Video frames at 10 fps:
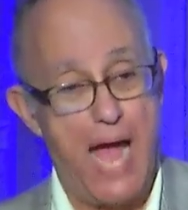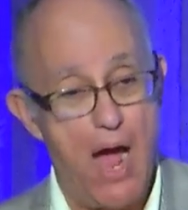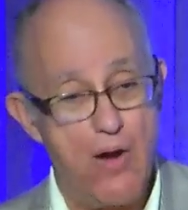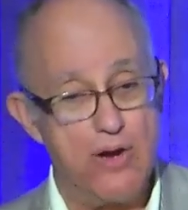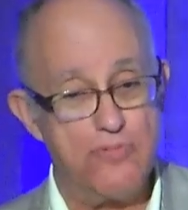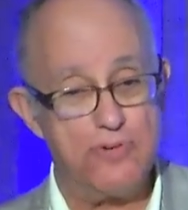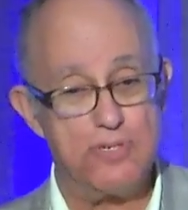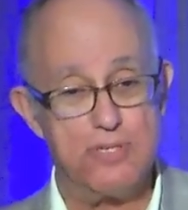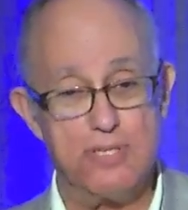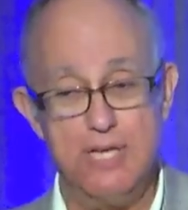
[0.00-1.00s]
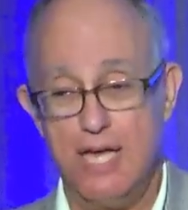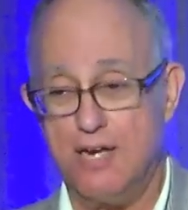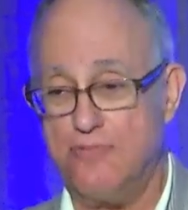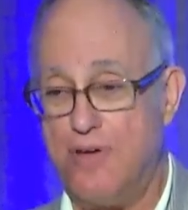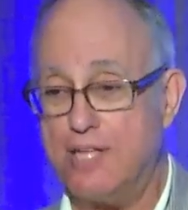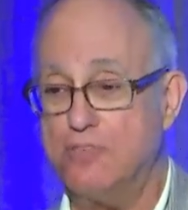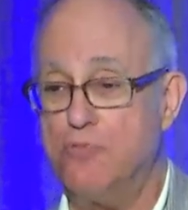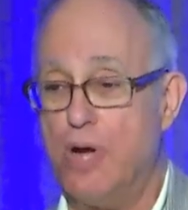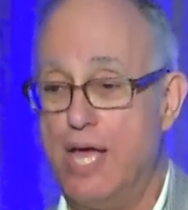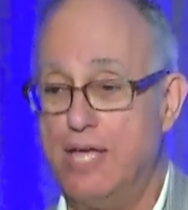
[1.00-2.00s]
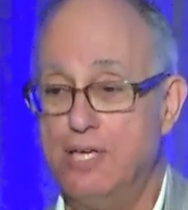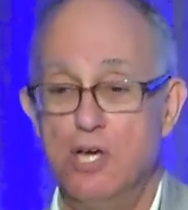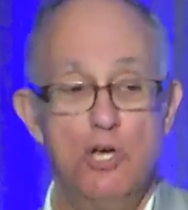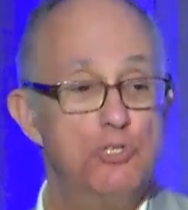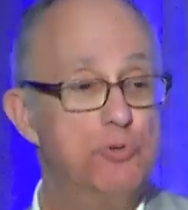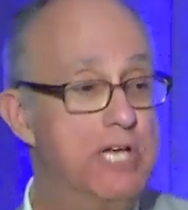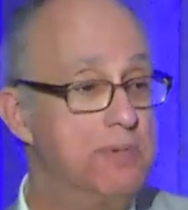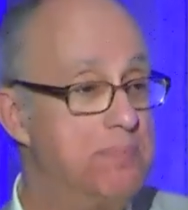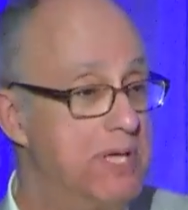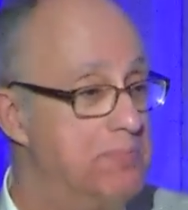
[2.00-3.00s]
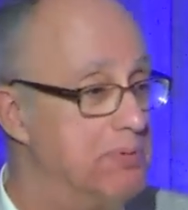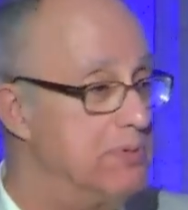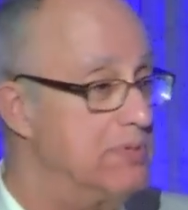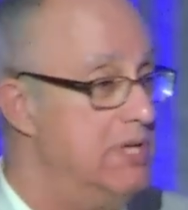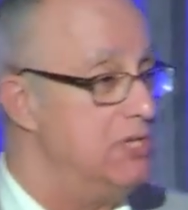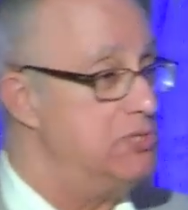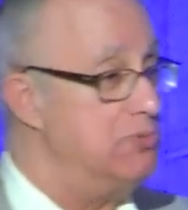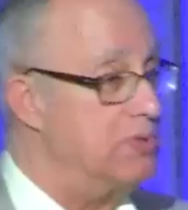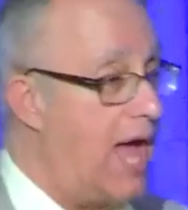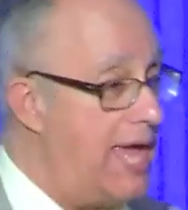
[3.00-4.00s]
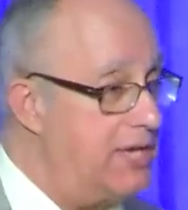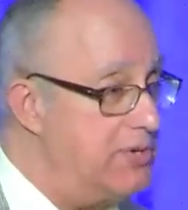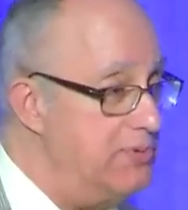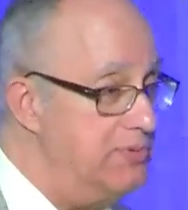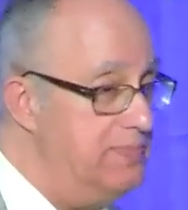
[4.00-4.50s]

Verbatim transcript: powerful and effective way to get people to like you